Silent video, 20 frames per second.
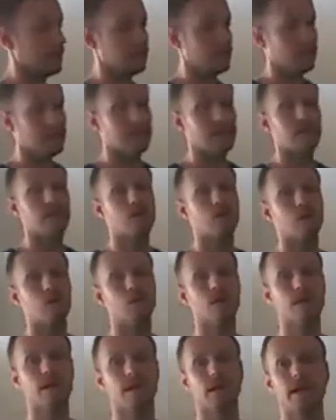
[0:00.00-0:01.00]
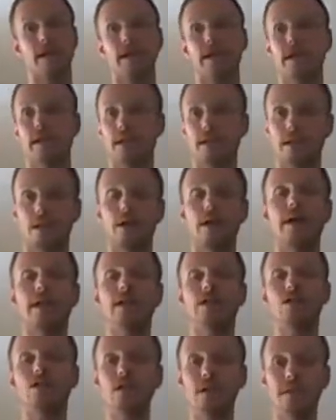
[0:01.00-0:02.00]
Technical work can get
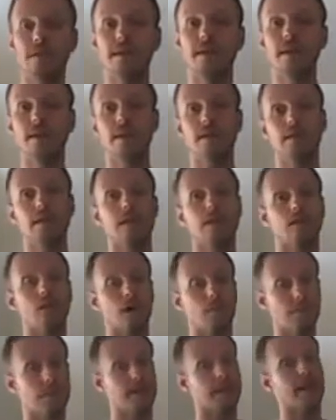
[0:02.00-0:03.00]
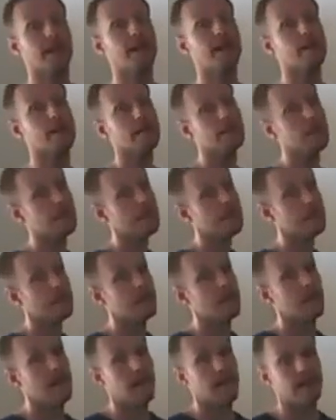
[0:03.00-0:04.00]
extremely complicated
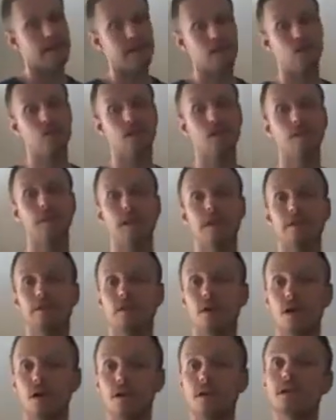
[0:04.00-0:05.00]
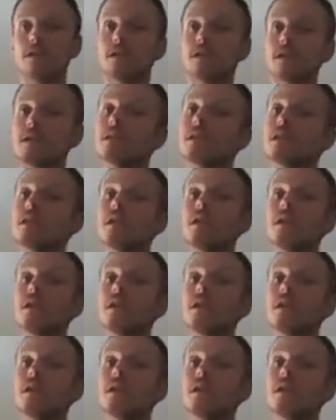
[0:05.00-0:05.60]
and extremely advanced,